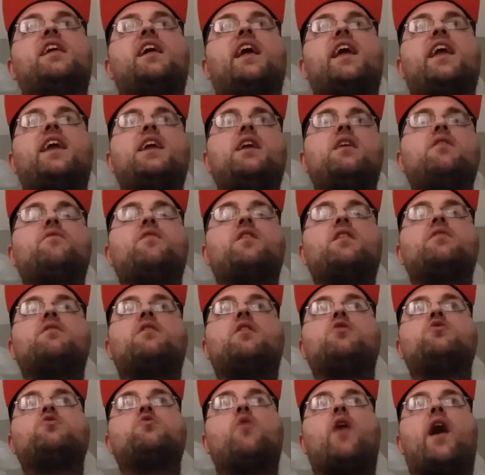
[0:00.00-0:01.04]
even
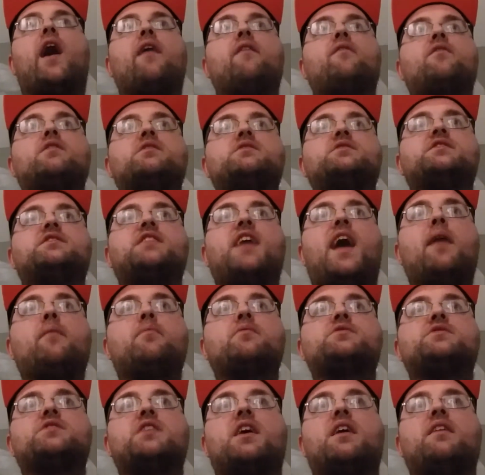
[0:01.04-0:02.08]
though you haven't
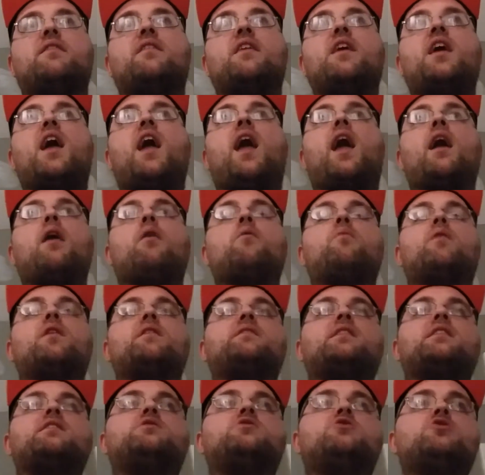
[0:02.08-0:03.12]
established it. And when
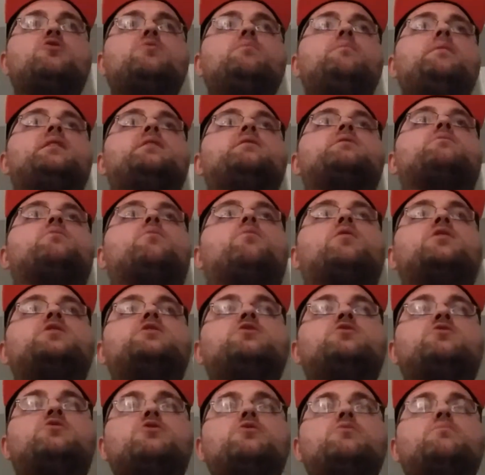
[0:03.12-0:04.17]
they do meet, when
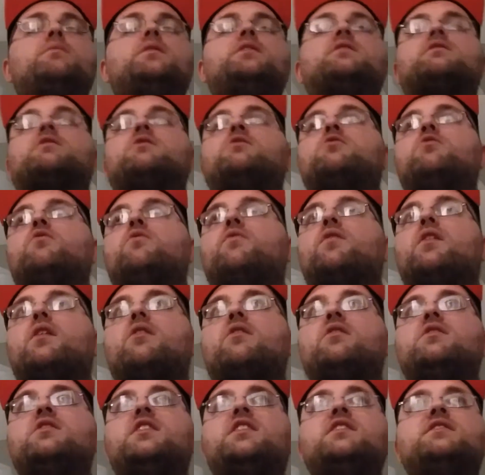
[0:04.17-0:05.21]
you do meet the new
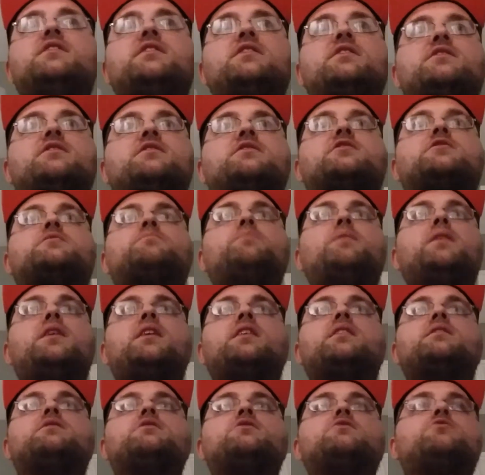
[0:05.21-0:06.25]
villain, he doesn't speak
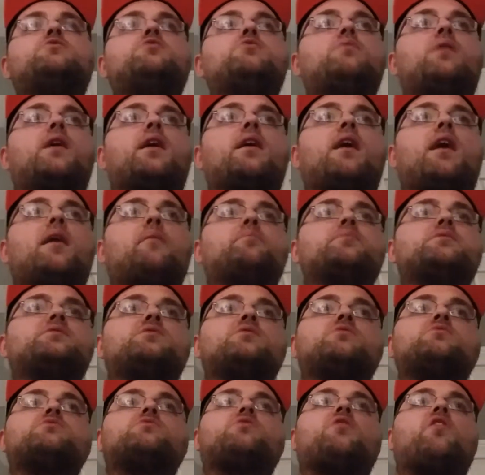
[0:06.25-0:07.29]
until two
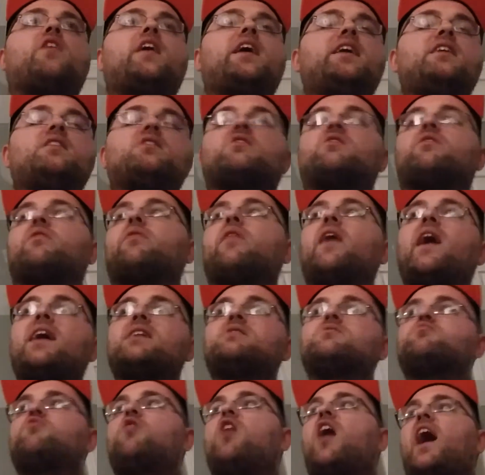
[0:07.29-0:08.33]
episodes later.
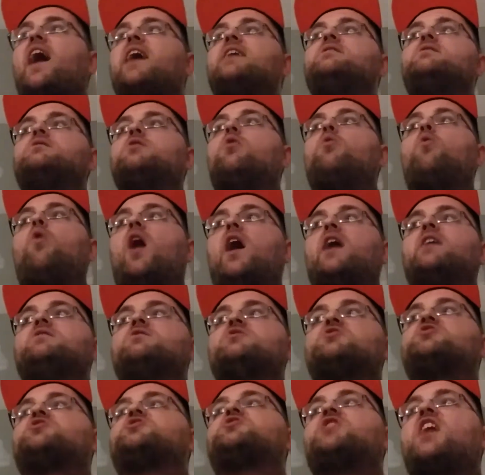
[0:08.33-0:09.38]
That's why I don't
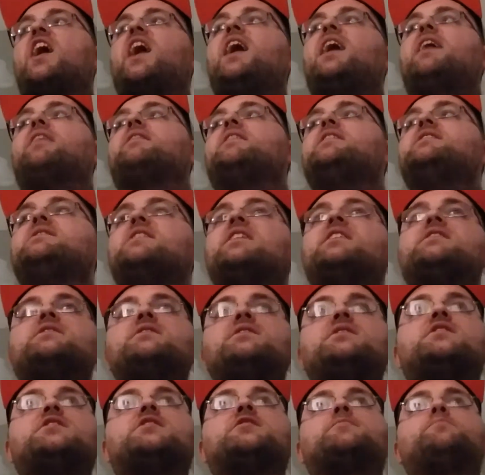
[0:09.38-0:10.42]
understand. He
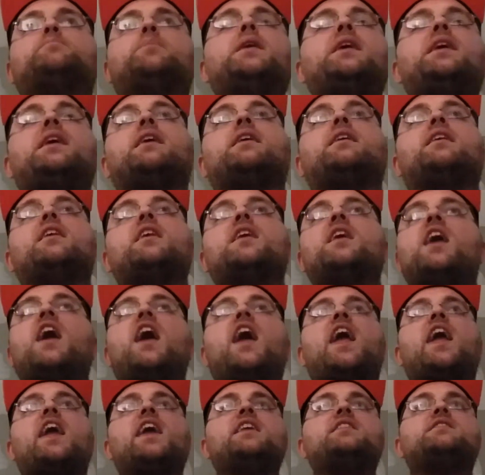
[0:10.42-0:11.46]
doesn't speak.
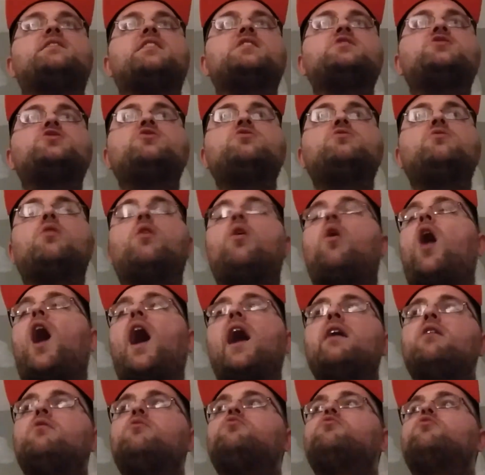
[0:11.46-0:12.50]
He doesn't know.
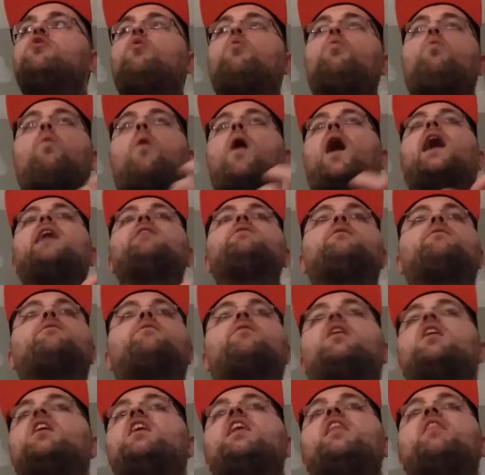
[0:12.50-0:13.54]
I don't know why the
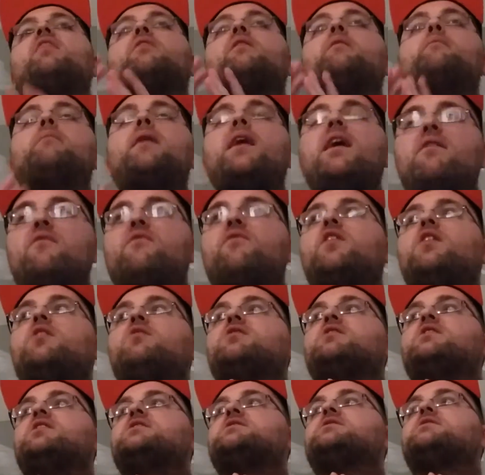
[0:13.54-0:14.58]
fuck. The main
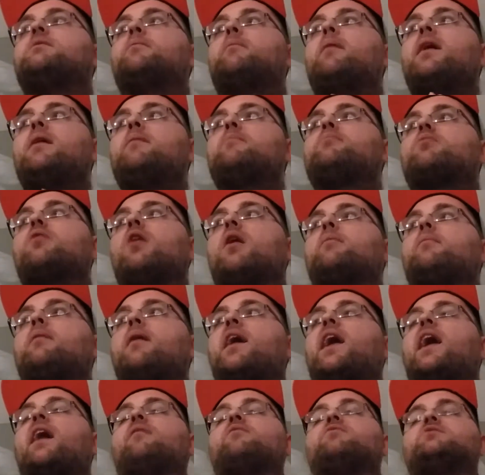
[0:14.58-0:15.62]
villain is the main problem I
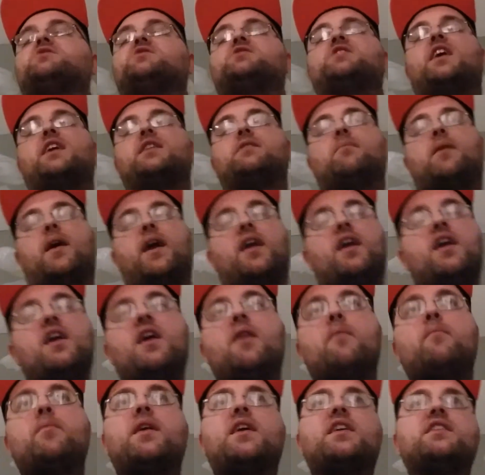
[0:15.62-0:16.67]
have with this anime.
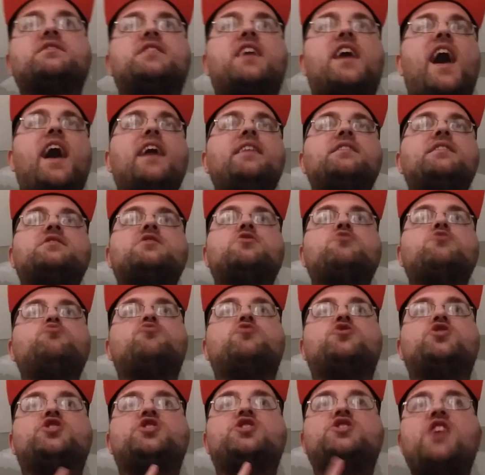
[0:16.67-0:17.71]
Because the guy doesn't do
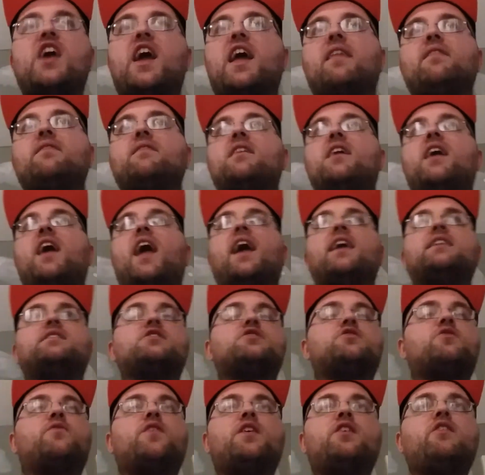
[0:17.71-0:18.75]
shit
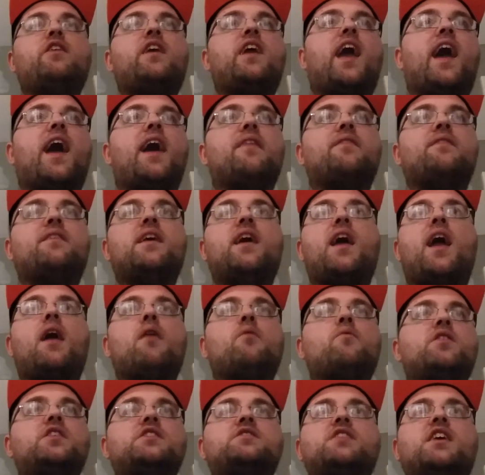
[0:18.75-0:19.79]
until the very end.
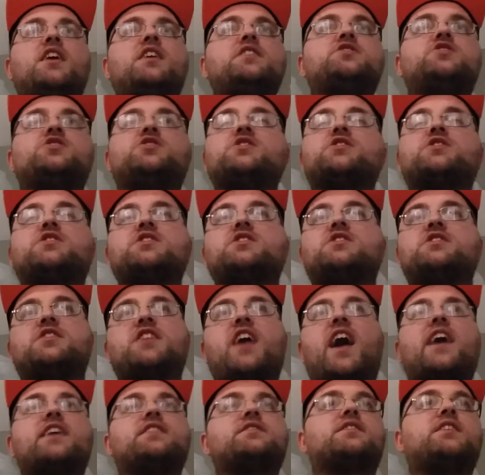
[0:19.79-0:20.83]
And when he does, he just gets his
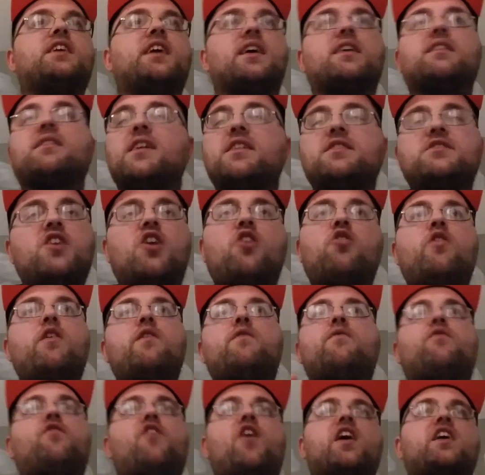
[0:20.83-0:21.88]
ass kicked. That's all he
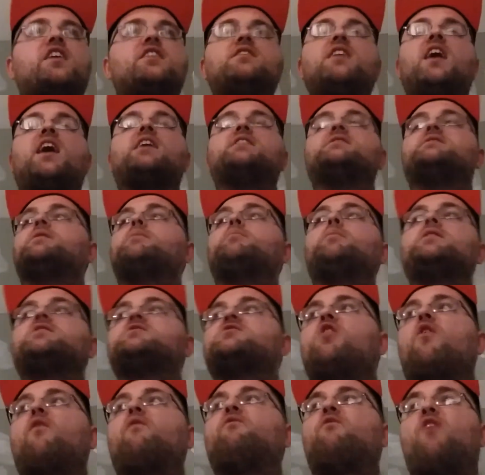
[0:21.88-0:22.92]
fucking does. It
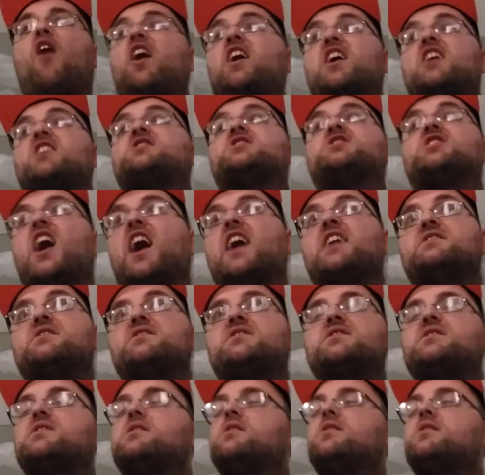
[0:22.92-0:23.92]
makes no fucking sense.